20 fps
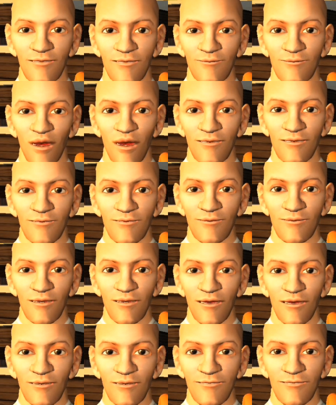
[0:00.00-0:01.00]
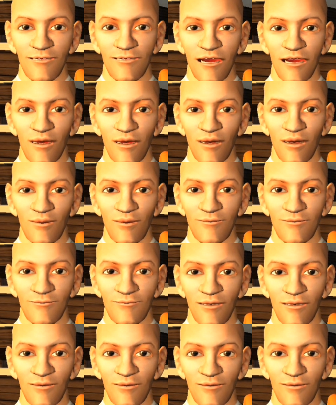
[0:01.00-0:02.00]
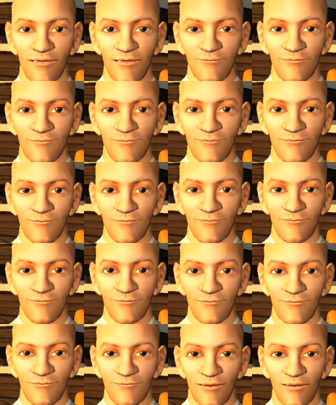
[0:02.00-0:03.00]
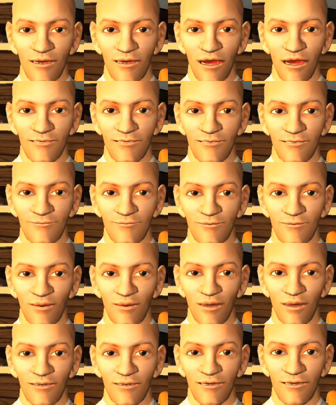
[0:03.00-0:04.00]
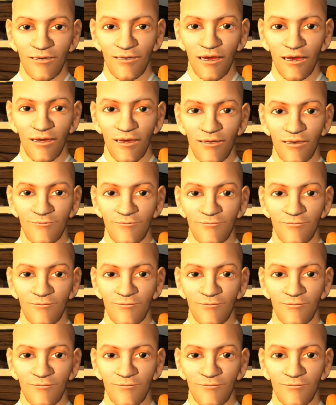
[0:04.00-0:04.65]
So ultimately, we don't know if something's good or bad. Zen Master Sangha used to say,